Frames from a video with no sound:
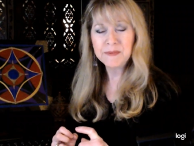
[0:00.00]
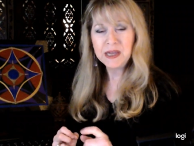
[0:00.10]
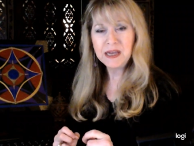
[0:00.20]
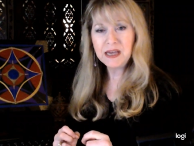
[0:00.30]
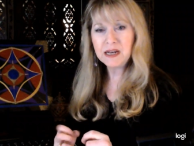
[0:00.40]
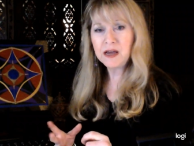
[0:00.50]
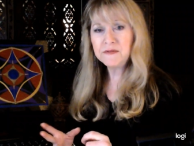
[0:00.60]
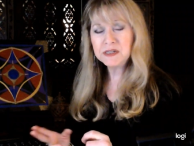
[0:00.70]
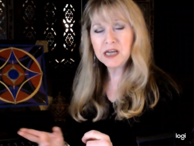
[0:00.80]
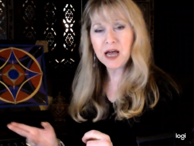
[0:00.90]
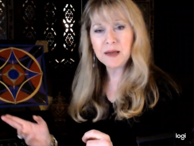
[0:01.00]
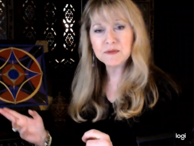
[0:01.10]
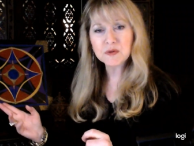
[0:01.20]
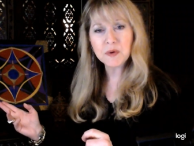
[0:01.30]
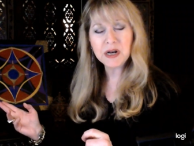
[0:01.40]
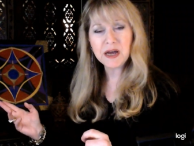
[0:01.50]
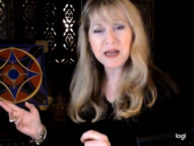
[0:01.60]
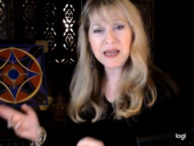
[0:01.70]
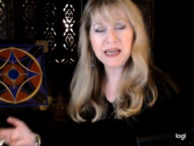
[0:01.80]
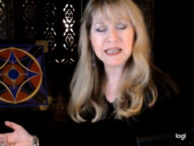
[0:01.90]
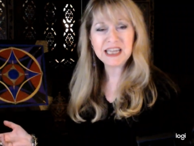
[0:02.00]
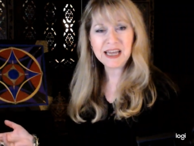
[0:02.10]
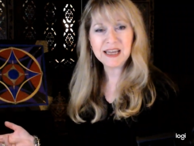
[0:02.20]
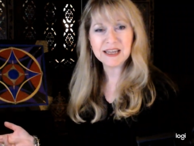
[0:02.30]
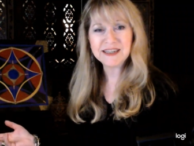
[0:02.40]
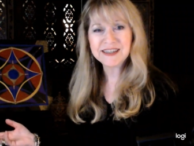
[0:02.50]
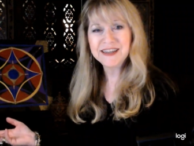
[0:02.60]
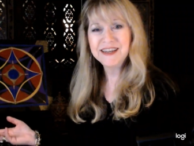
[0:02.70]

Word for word: And oftentimes what I intend,